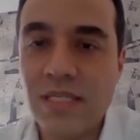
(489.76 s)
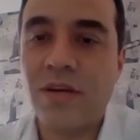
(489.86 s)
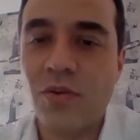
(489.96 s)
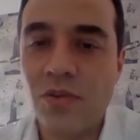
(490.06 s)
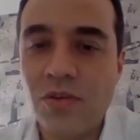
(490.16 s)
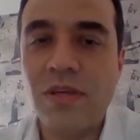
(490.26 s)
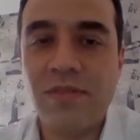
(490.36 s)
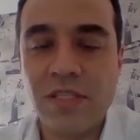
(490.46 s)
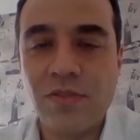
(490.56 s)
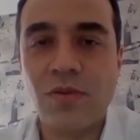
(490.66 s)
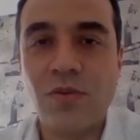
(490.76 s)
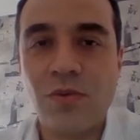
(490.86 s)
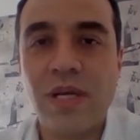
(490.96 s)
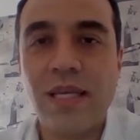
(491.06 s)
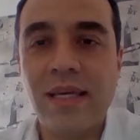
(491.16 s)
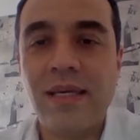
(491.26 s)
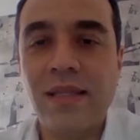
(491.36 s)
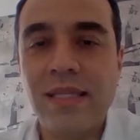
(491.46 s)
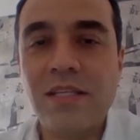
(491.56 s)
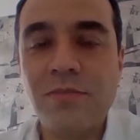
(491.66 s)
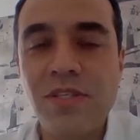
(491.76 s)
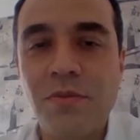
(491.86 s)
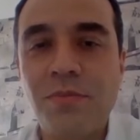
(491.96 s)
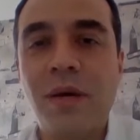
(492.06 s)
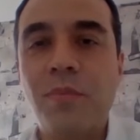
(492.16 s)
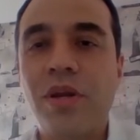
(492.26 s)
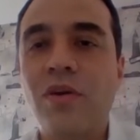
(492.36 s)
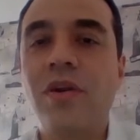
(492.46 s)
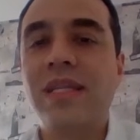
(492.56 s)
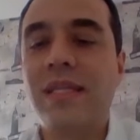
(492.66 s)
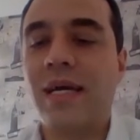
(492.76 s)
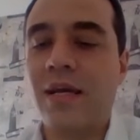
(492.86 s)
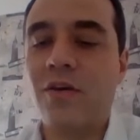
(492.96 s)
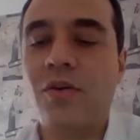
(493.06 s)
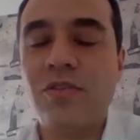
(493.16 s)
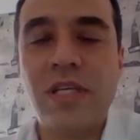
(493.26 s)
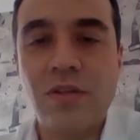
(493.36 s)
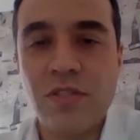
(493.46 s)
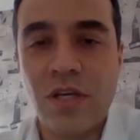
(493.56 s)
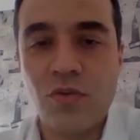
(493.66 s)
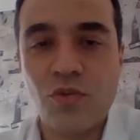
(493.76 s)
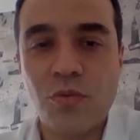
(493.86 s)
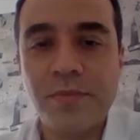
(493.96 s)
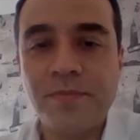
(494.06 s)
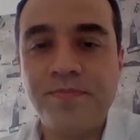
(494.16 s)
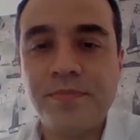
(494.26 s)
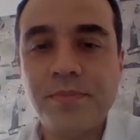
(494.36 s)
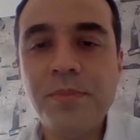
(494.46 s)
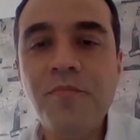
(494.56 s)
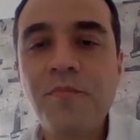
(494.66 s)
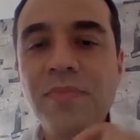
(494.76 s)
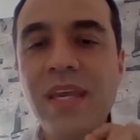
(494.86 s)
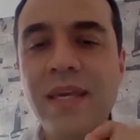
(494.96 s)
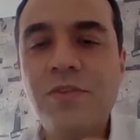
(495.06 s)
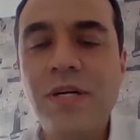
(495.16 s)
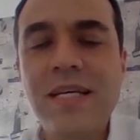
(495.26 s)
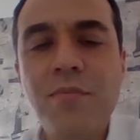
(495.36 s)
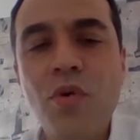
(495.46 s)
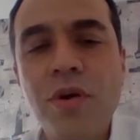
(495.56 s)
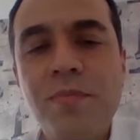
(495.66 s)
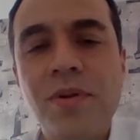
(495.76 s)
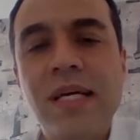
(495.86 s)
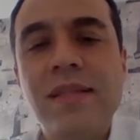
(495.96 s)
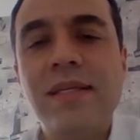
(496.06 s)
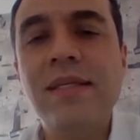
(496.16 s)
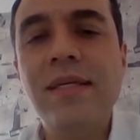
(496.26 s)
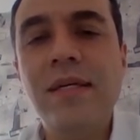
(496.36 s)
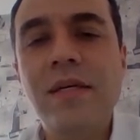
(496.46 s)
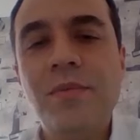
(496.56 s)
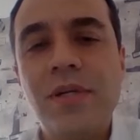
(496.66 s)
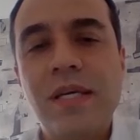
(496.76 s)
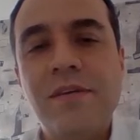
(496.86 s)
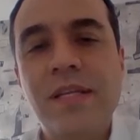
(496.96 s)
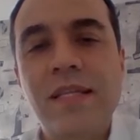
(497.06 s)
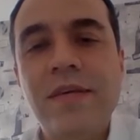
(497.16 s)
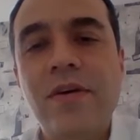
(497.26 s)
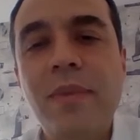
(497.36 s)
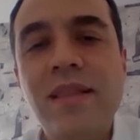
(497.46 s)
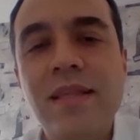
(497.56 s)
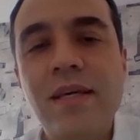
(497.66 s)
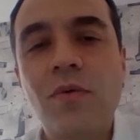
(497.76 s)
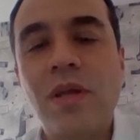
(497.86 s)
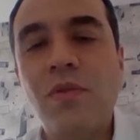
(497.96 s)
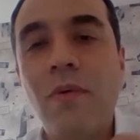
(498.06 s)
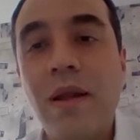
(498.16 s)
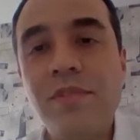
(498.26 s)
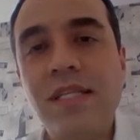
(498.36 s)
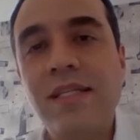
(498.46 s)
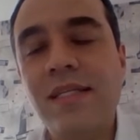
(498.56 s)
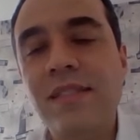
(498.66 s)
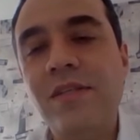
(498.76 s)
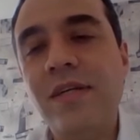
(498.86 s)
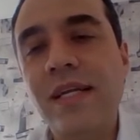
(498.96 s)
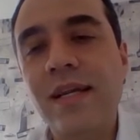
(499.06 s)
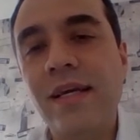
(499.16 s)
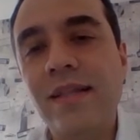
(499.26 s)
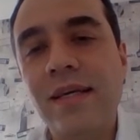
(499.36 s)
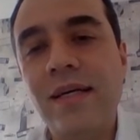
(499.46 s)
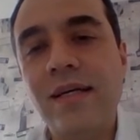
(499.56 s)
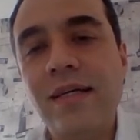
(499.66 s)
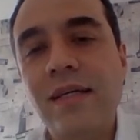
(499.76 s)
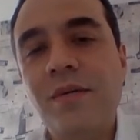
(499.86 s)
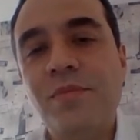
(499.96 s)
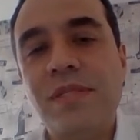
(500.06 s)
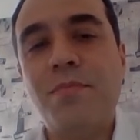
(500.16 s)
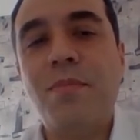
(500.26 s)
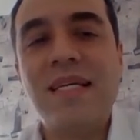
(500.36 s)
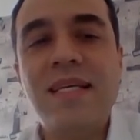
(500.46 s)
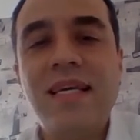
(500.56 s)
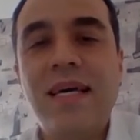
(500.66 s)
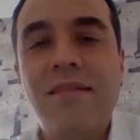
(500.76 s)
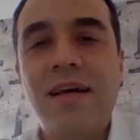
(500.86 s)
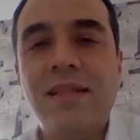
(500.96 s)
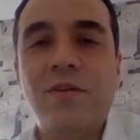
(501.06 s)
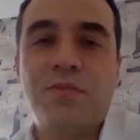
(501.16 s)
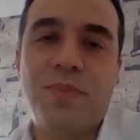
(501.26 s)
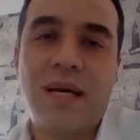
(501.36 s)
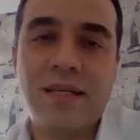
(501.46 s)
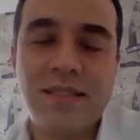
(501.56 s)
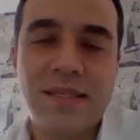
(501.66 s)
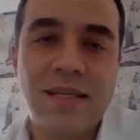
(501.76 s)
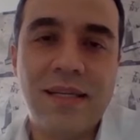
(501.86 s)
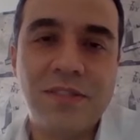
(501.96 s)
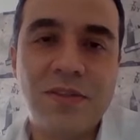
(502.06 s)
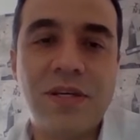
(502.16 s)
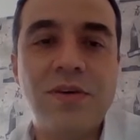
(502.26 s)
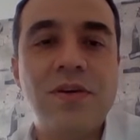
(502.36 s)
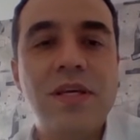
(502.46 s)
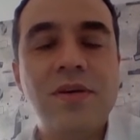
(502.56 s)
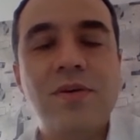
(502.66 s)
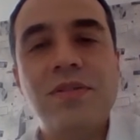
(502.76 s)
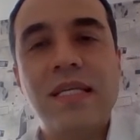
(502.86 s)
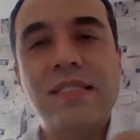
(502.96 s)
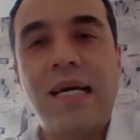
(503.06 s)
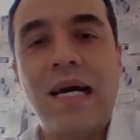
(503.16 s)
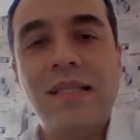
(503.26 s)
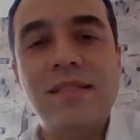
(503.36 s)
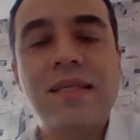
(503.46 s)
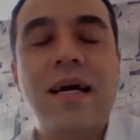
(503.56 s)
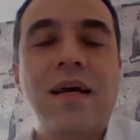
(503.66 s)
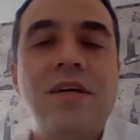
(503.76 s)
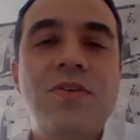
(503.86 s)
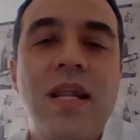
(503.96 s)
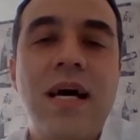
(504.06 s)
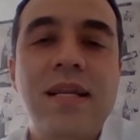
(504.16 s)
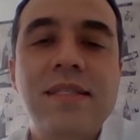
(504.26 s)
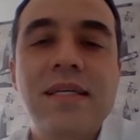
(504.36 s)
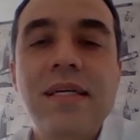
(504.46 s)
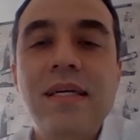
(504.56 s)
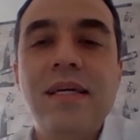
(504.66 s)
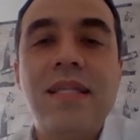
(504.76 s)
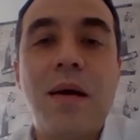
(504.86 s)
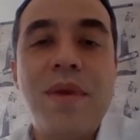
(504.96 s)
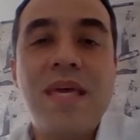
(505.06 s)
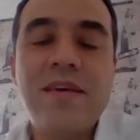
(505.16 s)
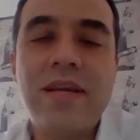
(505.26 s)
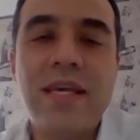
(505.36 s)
energies, so the renewable energies, and to meet the demand. Then we have all this time, so the periods that are required for the development of the projects in a more distributed capacity and in the